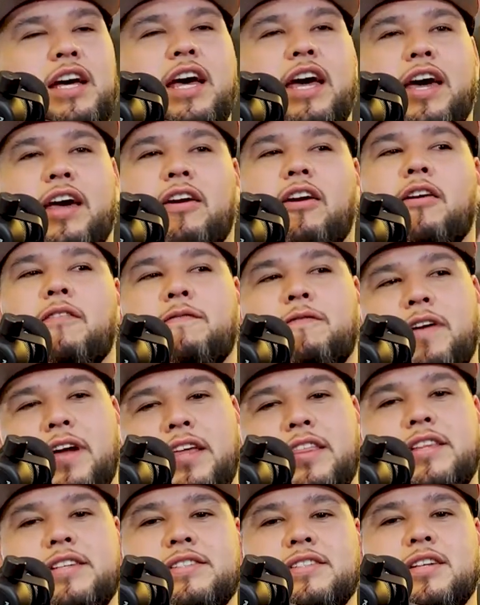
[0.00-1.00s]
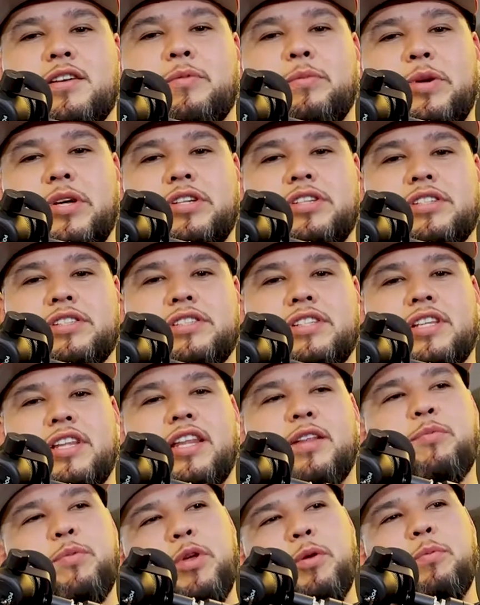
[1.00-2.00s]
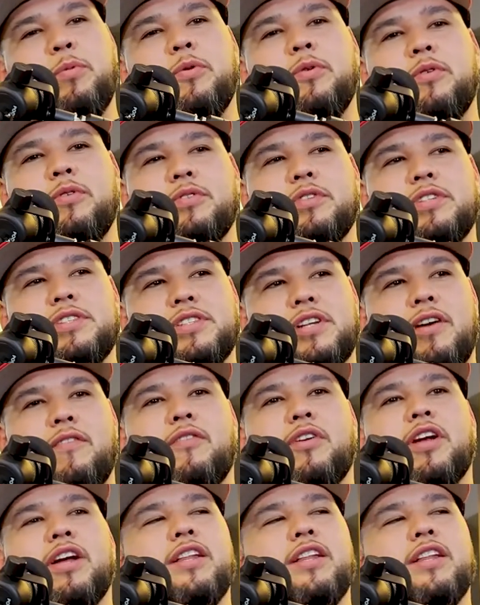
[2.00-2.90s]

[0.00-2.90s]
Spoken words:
And our faith is going to be just in the people discovering it